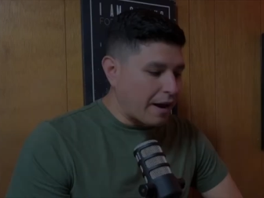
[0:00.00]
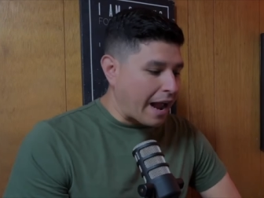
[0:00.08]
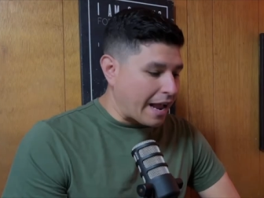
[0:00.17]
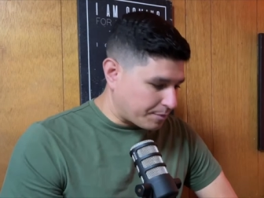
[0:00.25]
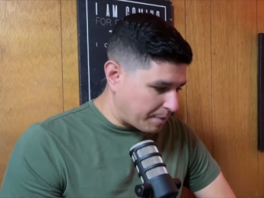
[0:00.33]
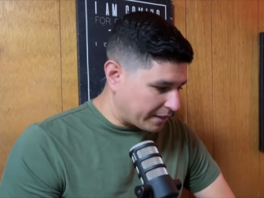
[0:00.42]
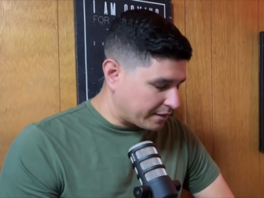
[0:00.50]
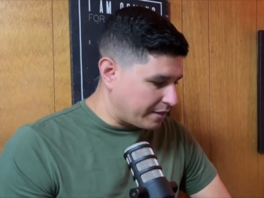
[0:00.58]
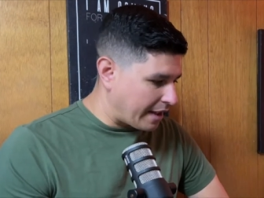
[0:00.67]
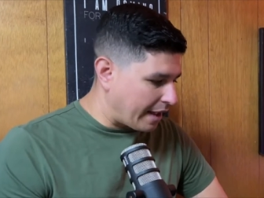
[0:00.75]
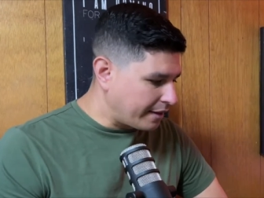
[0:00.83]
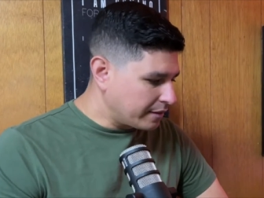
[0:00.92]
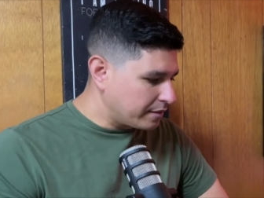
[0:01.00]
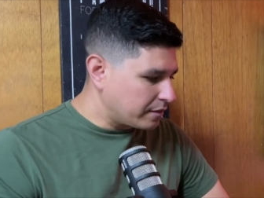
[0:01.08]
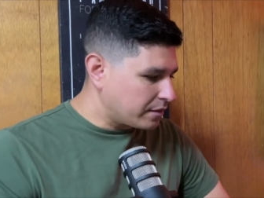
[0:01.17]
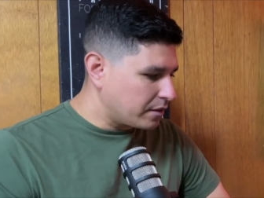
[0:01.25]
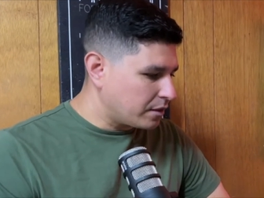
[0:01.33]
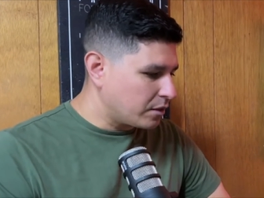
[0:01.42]
aspect to that,
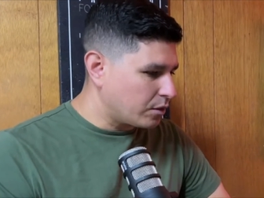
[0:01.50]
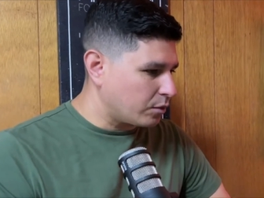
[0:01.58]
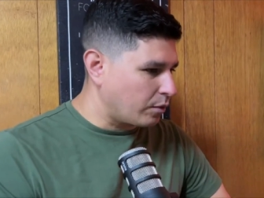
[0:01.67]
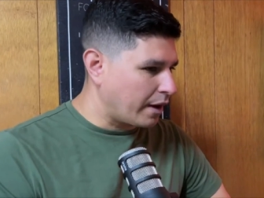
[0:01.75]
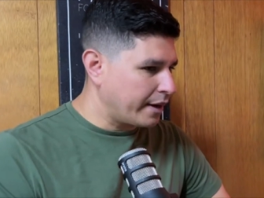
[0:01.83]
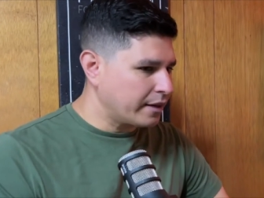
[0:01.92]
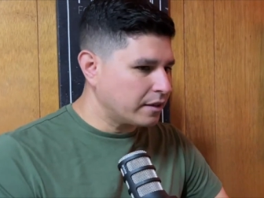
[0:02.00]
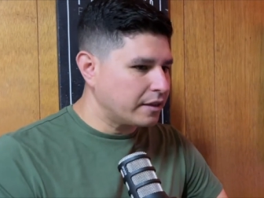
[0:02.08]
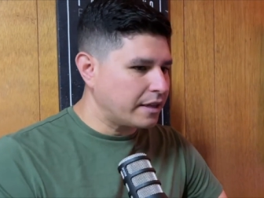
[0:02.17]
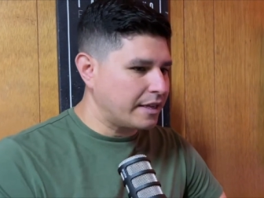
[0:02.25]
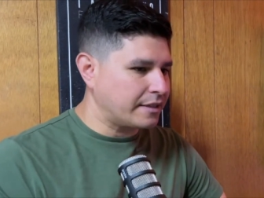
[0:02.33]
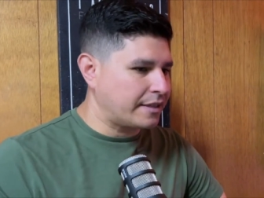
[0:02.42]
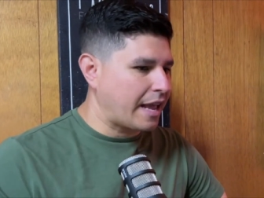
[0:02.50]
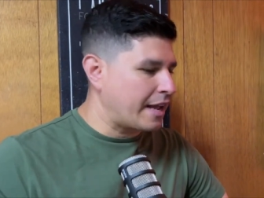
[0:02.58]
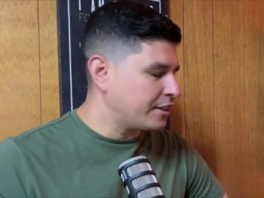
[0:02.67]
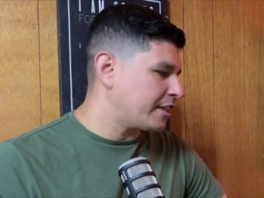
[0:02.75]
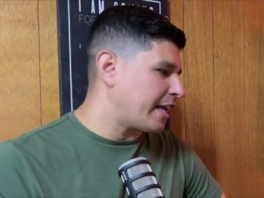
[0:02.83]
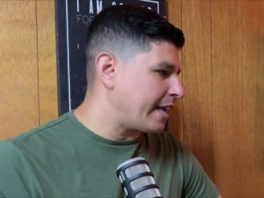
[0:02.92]
right? It's
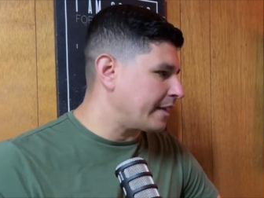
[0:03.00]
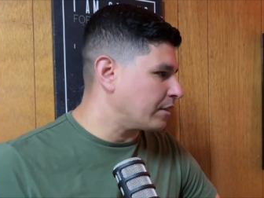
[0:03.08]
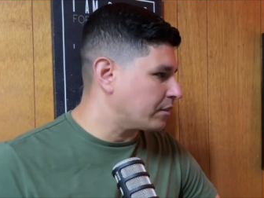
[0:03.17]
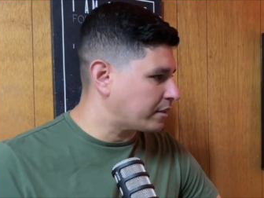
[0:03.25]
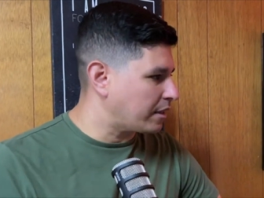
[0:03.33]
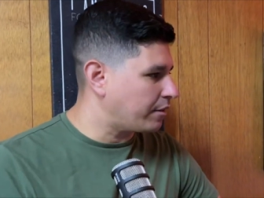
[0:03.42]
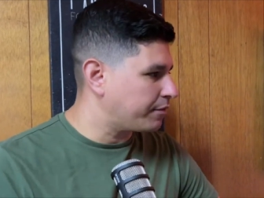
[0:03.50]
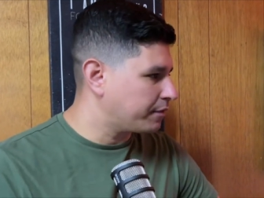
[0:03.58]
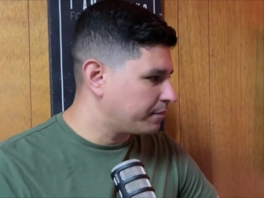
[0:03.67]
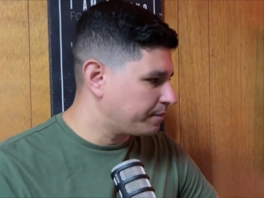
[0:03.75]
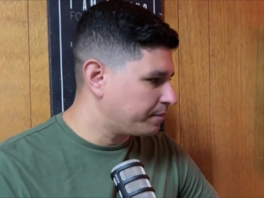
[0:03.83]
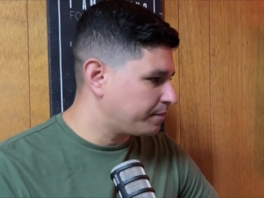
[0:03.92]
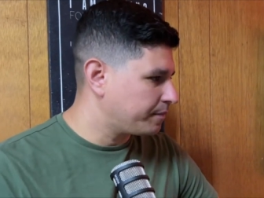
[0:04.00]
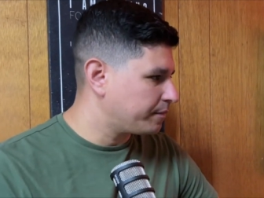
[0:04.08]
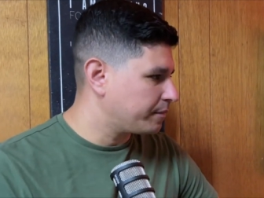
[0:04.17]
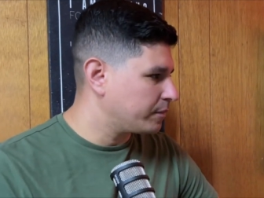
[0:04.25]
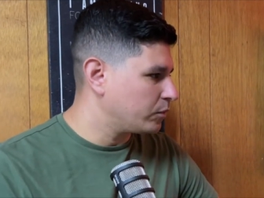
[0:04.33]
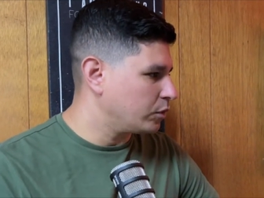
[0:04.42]
educating yourself.
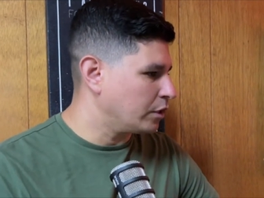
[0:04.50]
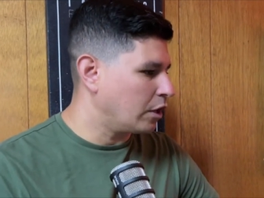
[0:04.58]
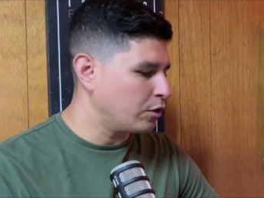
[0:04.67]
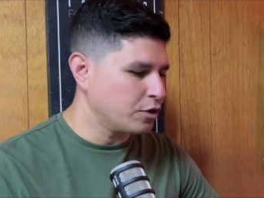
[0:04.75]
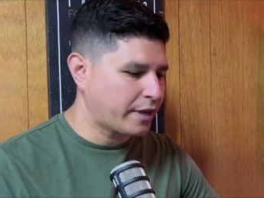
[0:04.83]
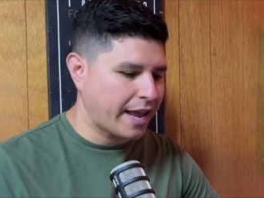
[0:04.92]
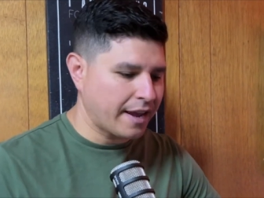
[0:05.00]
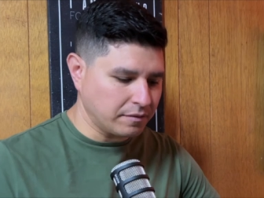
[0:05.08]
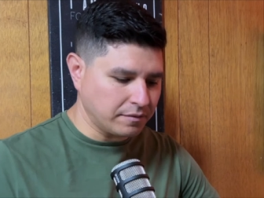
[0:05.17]
You know, you can't